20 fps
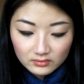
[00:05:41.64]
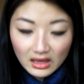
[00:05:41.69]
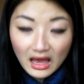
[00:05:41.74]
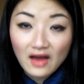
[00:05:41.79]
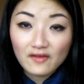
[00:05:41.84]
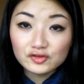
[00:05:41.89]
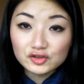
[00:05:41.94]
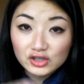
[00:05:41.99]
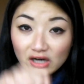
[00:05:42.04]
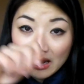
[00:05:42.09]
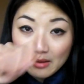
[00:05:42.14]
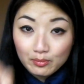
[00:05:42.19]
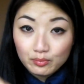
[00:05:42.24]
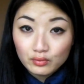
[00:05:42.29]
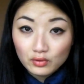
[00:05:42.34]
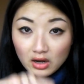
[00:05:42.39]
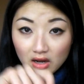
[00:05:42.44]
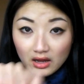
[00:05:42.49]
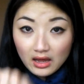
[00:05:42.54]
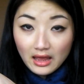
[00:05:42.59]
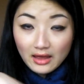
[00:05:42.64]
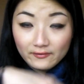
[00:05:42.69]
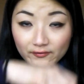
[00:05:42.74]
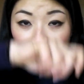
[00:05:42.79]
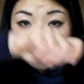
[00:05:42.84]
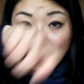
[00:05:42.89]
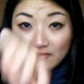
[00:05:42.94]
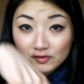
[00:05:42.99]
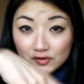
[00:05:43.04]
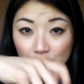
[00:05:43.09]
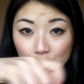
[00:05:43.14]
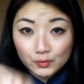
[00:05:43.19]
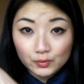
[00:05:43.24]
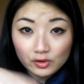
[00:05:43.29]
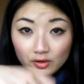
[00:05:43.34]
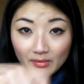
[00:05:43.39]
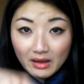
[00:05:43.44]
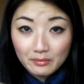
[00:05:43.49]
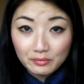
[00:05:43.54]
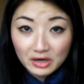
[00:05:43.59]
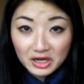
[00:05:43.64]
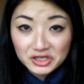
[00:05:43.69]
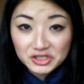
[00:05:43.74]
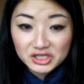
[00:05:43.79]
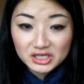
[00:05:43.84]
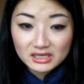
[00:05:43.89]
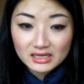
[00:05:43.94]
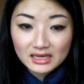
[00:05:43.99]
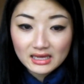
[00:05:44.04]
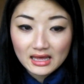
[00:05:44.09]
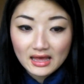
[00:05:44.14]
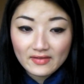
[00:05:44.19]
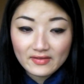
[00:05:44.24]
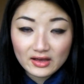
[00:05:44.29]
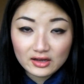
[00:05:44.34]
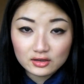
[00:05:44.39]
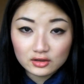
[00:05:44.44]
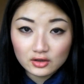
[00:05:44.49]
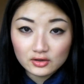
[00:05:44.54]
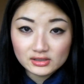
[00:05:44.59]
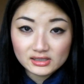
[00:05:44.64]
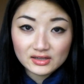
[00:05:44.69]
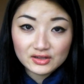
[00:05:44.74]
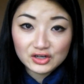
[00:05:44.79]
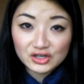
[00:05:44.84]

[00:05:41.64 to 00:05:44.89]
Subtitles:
after I've swirled my brush in it and I close it,